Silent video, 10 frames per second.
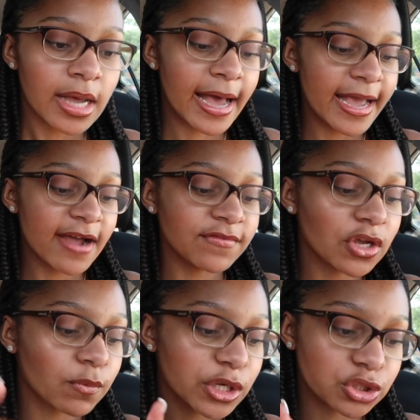I have
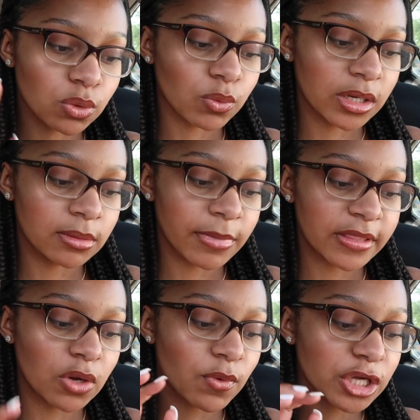the original one,
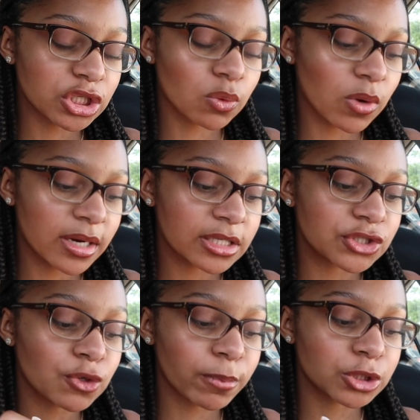but the original one is
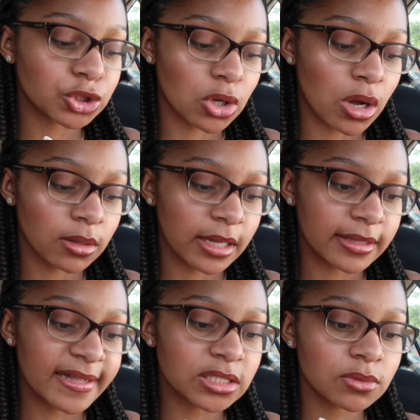super strong. Like
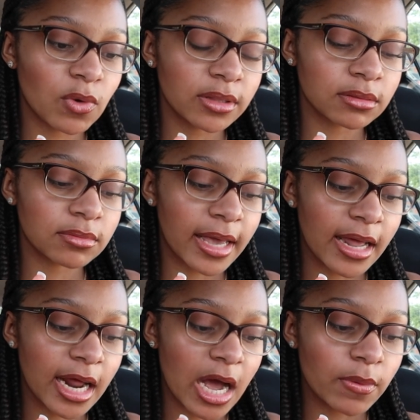that's the one
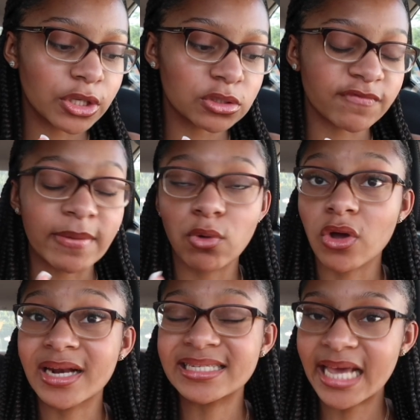that I would use if I'm
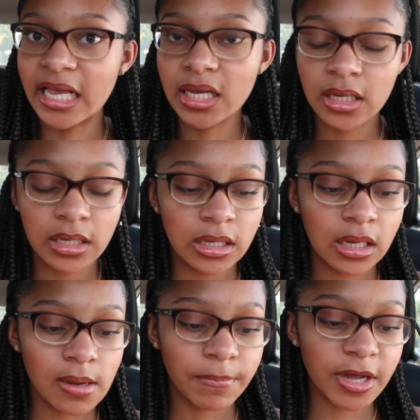going on a date
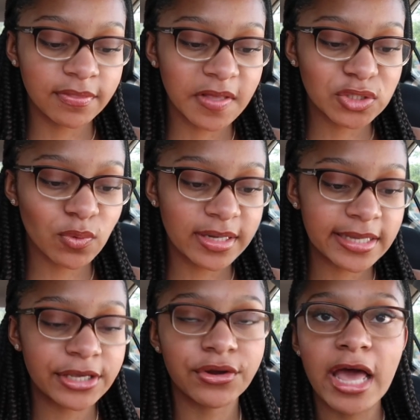but this one is
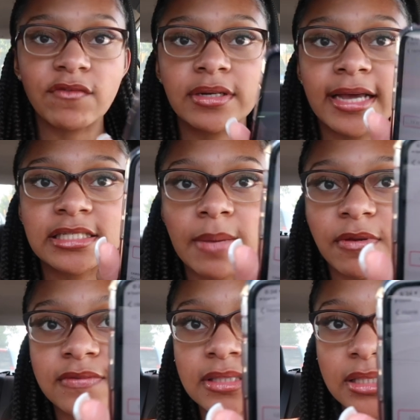like your everyday type
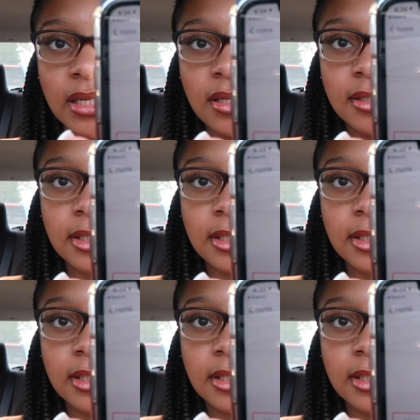of scent